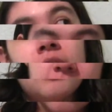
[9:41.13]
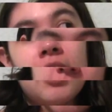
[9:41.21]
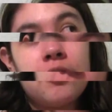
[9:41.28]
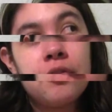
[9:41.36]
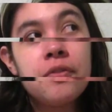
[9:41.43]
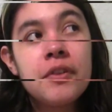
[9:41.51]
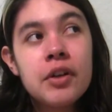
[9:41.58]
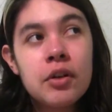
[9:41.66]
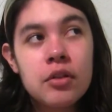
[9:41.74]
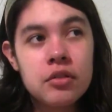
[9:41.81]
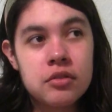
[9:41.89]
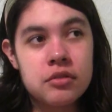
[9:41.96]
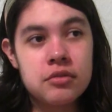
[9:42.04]
I
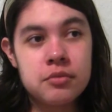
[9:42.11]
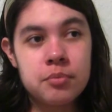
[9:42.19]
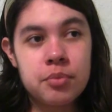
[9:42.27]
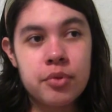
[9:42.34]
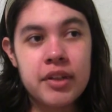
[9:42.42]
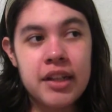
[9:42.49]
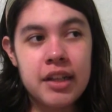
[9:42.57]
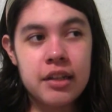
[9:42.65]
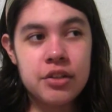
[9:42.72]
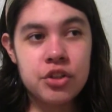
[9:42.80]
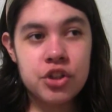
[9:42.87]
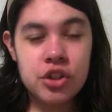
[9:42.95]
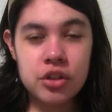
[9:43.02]
feel pretty
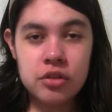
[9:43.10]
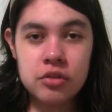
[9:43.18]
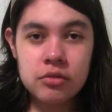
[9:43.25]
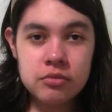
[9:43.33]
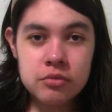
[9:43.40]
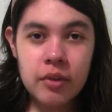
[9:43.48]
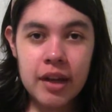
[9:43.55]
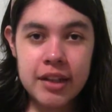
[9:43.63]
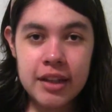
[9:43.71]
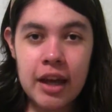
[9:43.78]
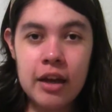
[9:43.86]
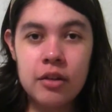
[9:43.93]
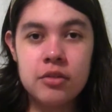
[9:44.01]
chill right
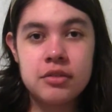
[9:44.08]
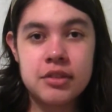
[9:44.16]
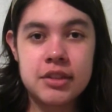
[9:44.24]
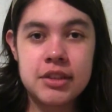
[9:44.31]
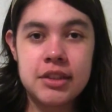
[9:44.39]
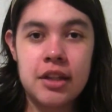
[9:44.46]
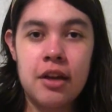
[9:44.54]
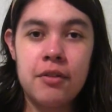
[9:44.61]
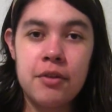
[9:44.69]
now and stuff.